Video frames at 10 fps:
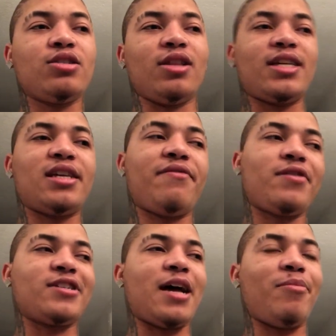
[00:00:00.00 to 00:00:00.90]
So let's say,
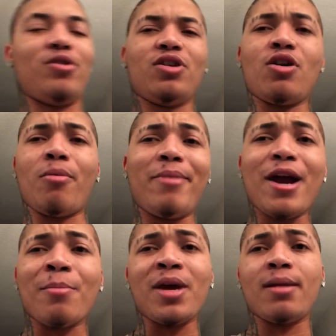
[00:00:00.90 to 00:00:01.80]
for example, you know,
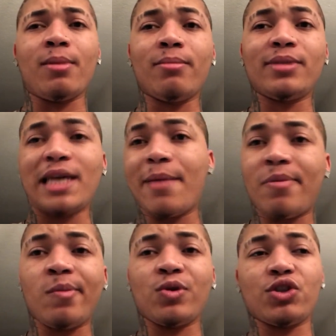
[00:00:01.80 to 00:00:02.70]
bare minimum, 10
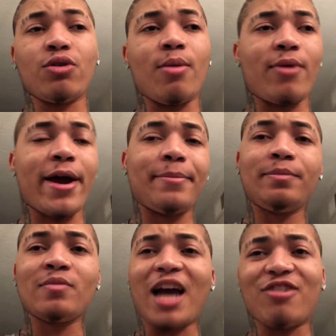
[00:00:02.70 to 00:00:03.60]
people show up, right?
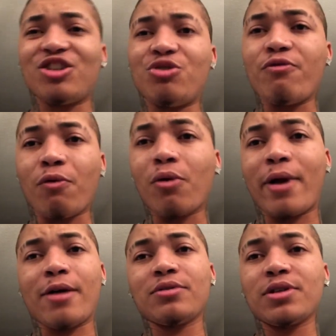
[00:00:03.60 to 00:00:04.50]
I'll just do four
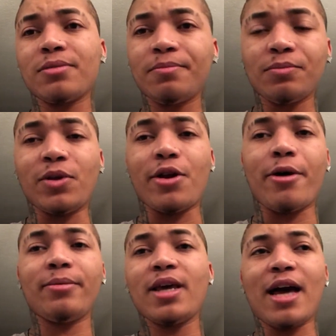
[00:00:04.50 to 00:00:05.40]
rounds, you
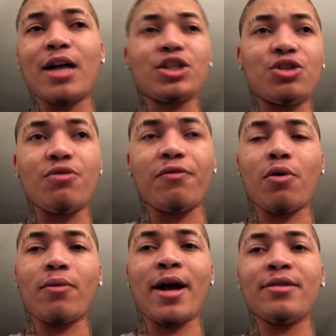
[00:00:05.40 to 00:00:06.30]
know? I'll just do
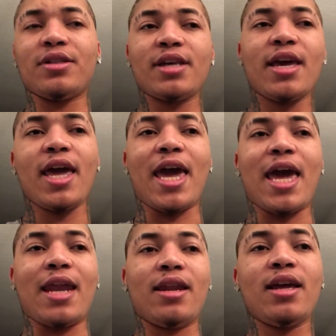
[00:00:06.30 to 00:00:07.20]
four rounds.
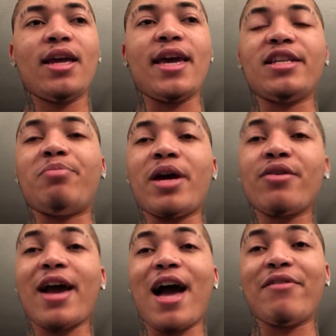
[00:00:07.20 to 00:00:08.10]
And it's
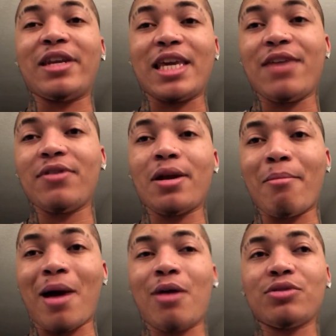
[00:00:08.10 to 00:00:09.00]
better to have an even
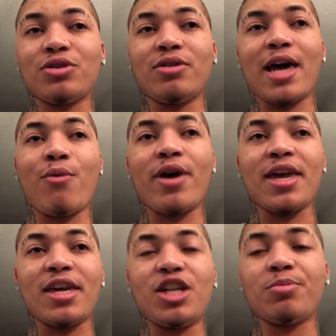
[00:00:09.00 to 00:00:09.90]
amount so that
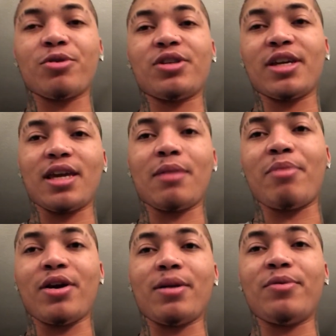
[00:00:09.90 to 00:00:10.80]
way each person can
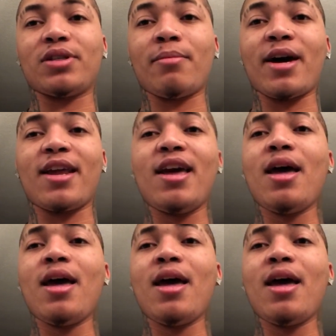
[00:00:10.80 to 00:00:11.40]
get paired up with somebody.